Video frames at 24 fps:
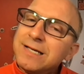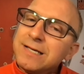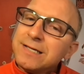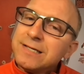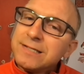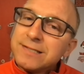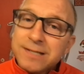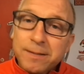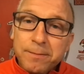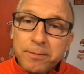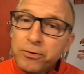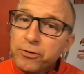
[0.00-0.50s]

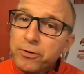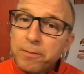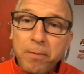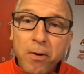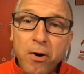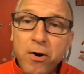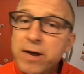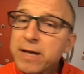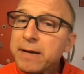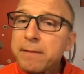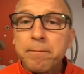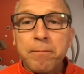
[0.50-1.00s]
Similar to
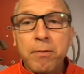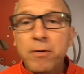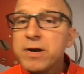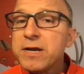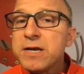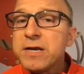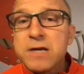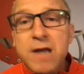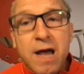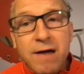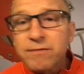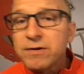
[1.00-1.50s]
Bernie.
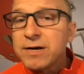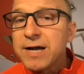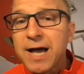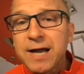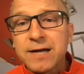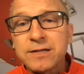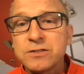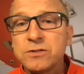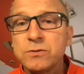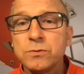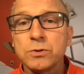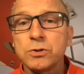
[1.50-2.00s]
Bernie never got
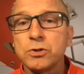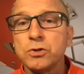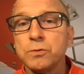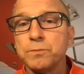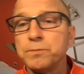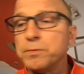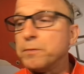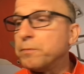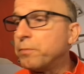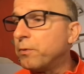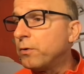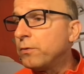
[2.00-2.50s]
us to a
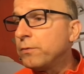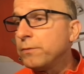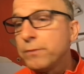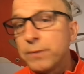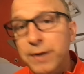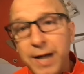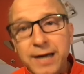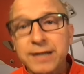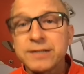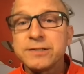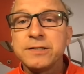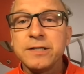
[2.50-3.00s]
Super Bowl.
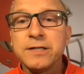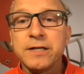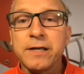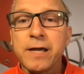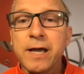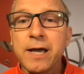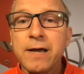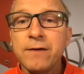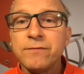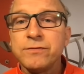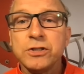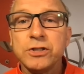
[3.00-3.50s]
Got us to
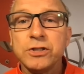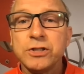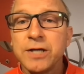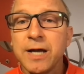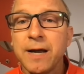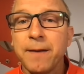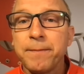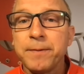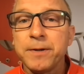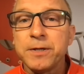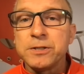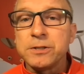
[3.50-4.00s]
the AFC
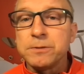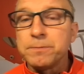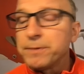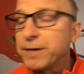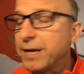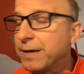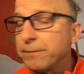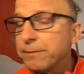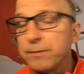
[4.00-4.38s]
Championship game.